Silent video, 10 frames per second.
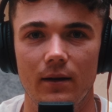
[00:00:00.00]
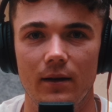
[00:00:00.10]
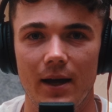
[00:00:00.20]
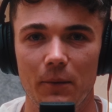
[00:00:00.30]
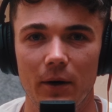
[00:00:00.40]

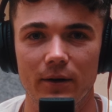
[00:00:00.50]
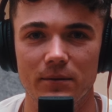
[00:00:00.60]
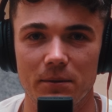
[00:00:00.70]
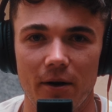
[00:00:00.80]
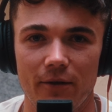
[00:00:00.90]
Hey, welcome
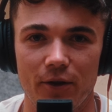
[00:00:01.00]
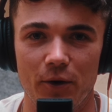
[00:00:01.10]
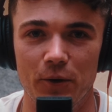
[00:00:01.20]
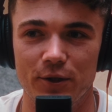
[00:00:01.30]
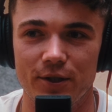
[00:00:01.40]
to Par for the
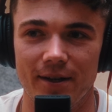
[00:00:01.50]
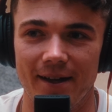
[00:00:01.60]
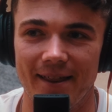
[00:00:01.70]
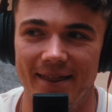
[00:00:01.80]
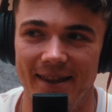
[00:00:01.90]
Course.
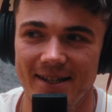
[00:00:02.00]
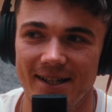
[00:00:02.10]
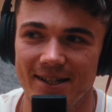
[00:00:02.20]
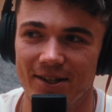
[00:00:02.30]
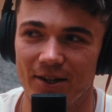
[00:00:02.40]
This
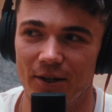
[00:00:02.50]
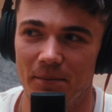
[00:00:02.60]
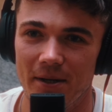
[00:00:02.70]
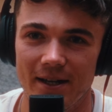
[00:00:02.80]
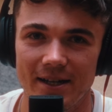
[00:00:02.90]
is going to
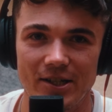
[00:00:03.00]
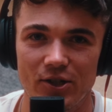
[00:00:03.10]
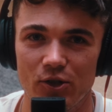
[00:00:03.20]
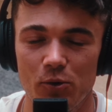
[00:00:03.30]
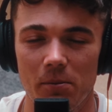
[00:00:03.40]
be a
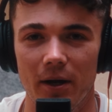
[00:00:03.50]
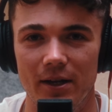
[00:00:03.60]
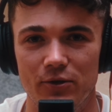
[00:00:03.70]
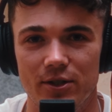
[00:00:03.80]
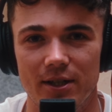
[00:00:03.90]
super
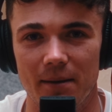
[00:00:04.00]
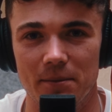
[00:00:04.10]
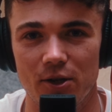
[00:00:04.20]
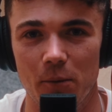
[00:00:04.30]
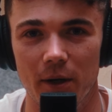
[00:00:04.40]
interesting
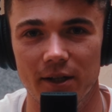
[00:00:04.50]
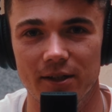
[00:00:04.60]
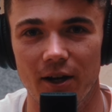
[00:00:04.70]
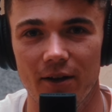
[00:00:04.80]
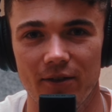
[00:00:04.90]
episode. We're going to
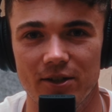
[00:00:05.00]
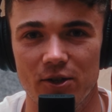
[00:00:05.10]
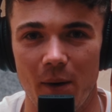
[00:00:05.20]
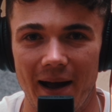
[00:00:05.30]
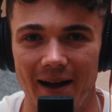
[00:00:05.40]
dive
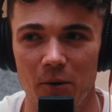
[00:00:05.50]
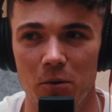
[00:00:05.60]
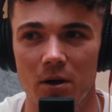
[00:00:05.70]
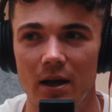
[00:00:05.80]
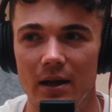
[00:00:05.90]
into how
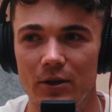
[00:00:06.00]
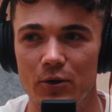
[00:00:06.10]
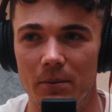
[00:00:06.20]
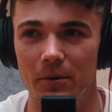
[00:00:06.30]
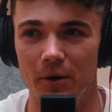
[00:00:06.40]
you
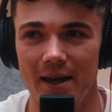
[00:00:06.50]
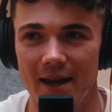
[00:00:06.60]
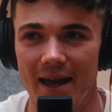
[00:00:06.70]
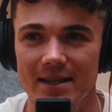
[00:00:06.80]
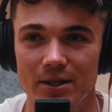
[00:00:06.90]
can break
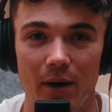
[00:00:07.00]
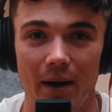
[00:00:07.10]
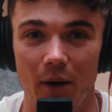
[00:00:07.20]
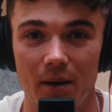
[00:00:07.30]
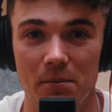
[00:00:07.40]
80 or
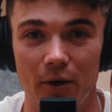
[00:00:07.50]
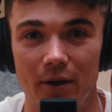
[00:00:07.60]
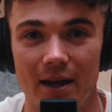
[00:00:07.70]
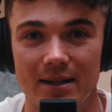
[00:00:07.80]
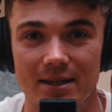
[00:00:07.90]
how I
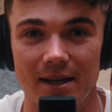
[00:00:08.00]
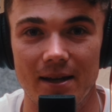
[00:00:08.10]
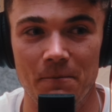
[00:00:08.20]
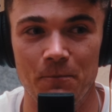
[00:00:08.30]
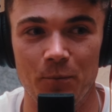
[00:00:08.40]
broke 80
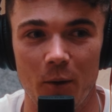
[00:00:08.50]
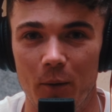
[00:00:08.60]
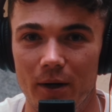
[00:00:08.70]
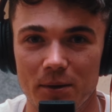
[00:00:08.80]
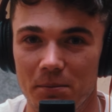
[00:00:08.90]

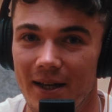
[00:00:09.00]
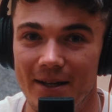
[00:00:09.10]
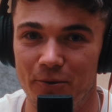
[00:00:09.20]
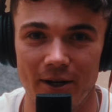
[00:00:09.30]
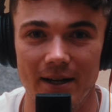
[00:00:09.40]
when I was playing
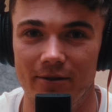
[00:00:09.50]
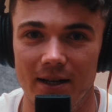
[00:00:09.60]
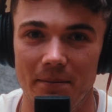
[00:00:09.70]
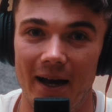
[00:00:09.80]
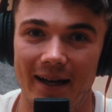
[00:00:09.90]
really,
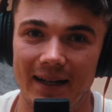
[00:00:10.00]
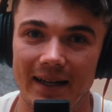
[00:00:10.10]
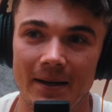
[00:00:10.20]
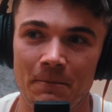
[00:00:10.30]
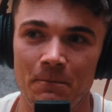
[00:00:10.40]
really badly.